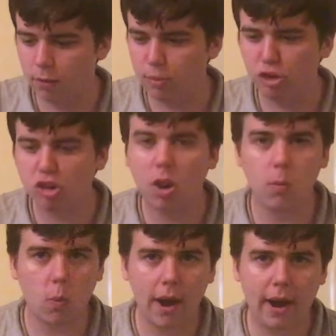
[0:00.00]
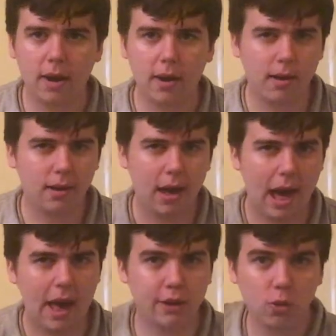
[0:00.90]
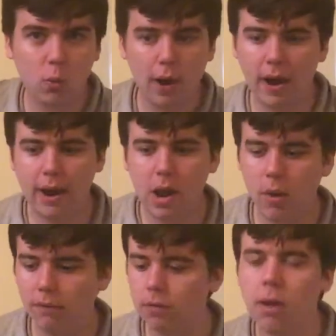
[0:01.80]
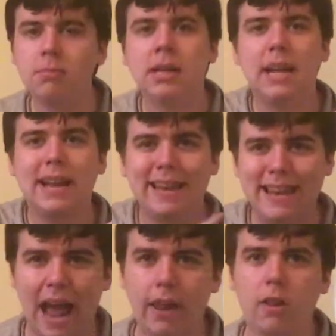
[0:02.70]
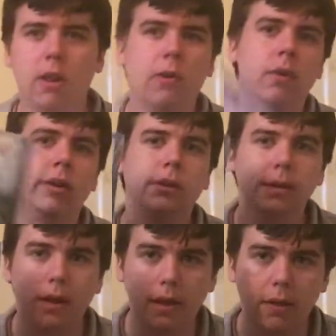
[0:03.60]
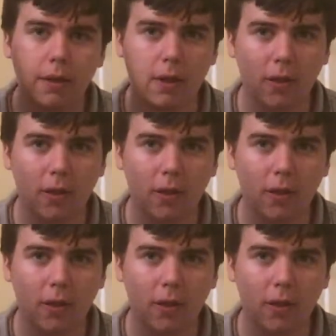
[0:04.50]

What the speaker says: from somewhere. As to where I know it from, not a clue. The